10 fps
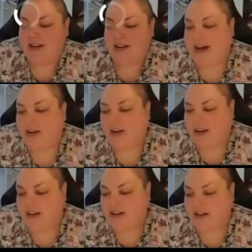
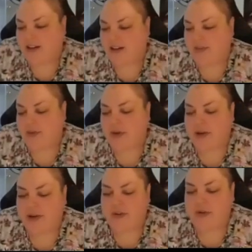matter here's the deal if
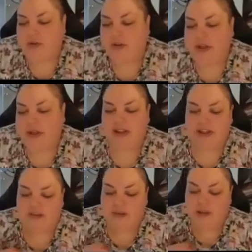you want if you
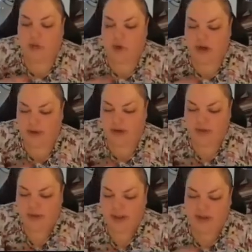really love me and want to
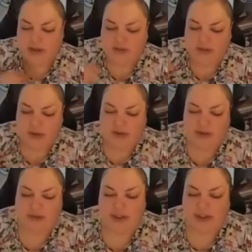be with me you have to
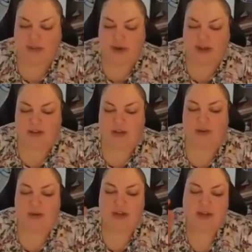prove it really well
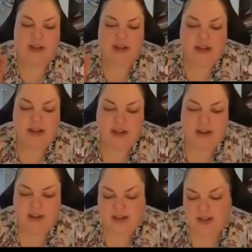so
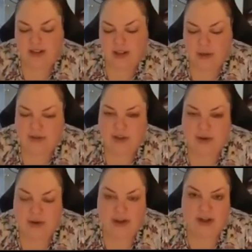here's the deal you
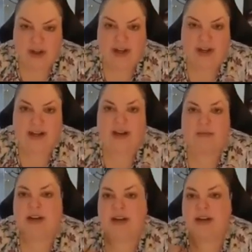have to go online
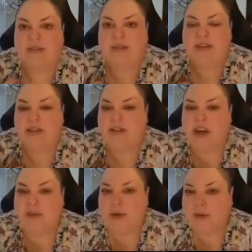admit every
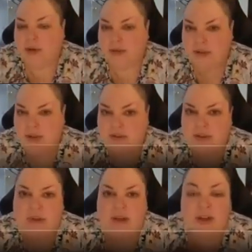single time you were
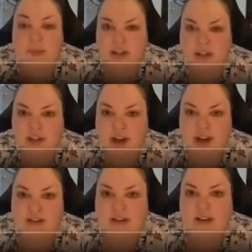abusive to me and
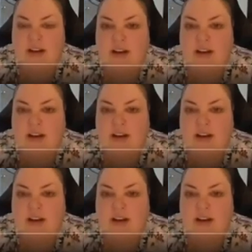apologize